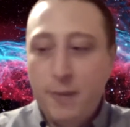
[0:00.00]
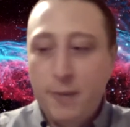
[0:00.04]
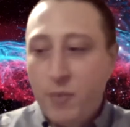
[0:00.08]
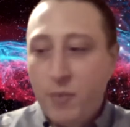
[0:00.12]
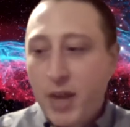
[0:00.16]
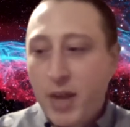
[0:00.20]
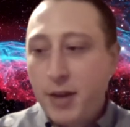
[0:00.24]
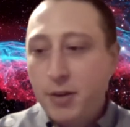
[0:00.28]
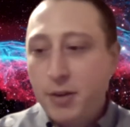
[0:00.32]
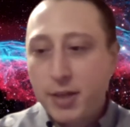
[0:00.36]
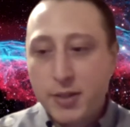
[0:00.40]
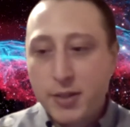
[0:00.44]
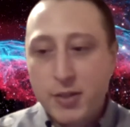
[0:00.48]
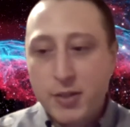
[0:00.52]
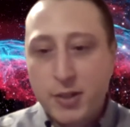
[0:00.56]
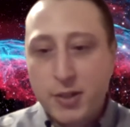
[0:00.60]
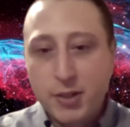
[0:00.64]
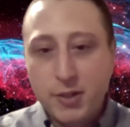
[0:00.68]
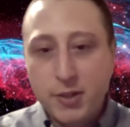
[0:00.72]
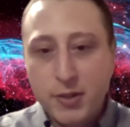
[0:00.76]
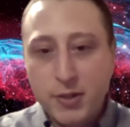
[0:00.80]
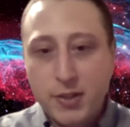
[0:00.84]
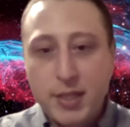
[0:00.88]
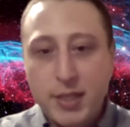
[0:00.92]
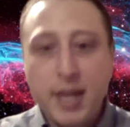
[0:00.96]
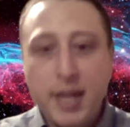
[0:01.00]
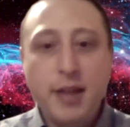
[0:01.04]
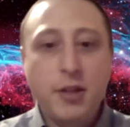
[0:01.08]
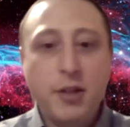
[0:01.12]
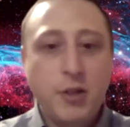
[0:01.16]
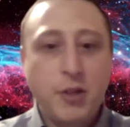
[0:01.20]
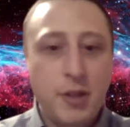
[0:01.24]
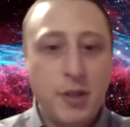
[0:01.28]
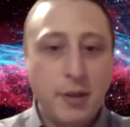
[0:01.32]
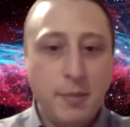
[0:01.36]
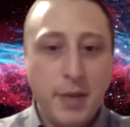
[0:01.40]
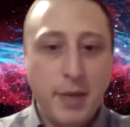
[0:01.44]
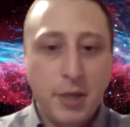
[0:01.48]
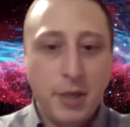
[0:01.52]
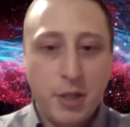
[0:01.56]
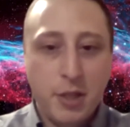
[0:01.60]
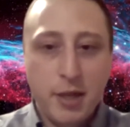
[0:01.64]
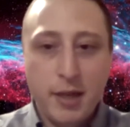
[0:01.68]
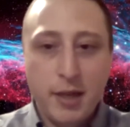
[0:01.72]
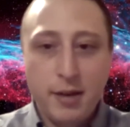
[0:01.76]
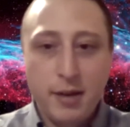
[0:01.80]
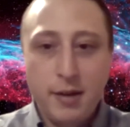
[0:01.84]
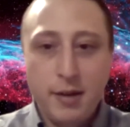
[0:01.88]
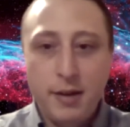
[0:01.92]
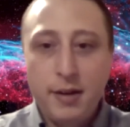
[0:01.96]
And you could still stage the
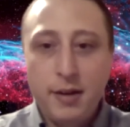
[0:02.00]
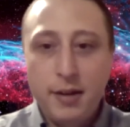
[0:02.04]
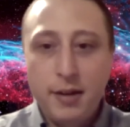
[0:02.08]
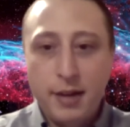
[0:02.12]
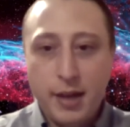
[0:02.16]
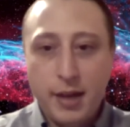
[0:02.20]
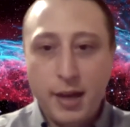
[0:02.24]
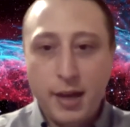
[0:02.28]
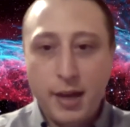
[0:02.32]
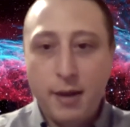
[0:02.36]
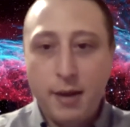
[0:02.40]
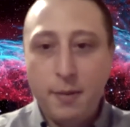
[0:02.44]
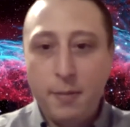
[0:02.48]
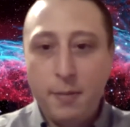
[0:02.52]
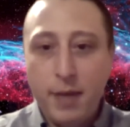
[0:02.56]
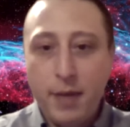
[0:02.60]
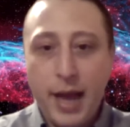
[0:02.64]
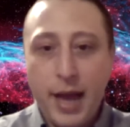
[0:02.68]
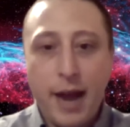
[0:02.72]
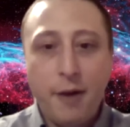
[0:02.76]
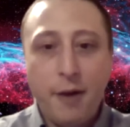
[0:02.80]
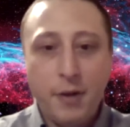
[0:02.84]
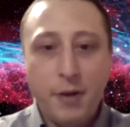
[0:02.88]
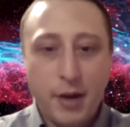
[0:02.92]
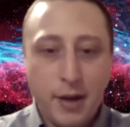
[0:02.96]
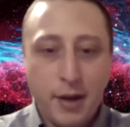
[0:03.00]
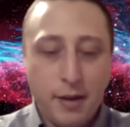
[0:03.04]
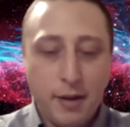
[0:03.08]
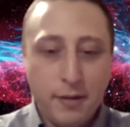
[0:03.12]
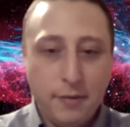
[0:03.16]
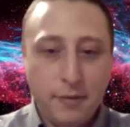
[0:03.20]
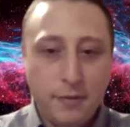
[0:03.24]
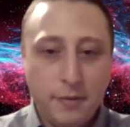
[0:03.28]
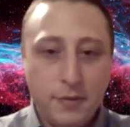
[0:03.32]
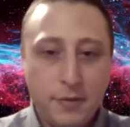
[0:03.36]
mission um, out of,